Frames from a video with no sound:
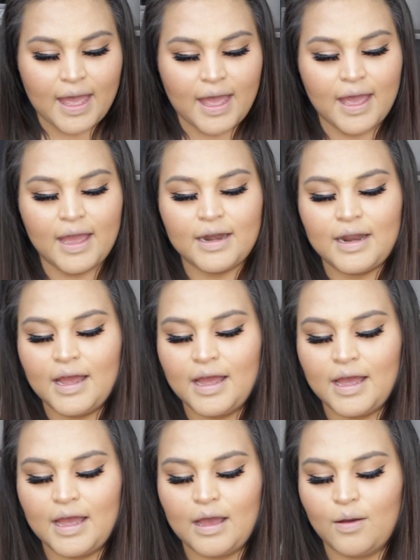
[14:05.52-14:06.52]
and
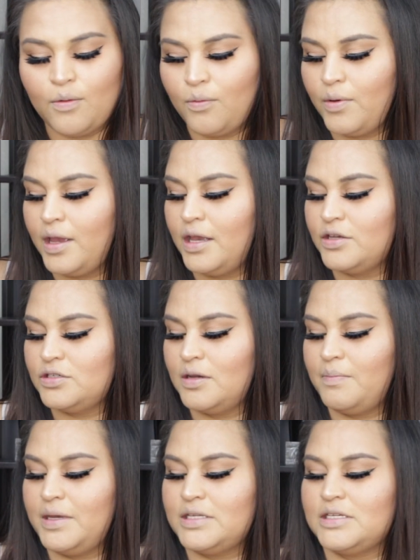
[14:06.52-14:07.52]
we
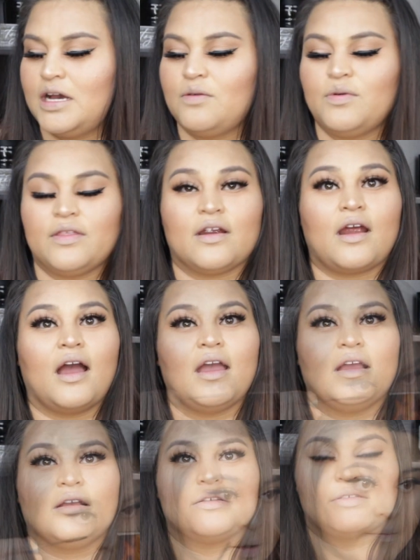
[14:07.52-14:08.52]
should be done with our
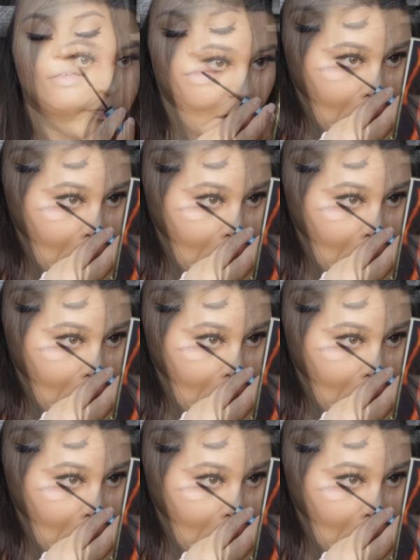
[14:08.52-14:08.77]
eyes.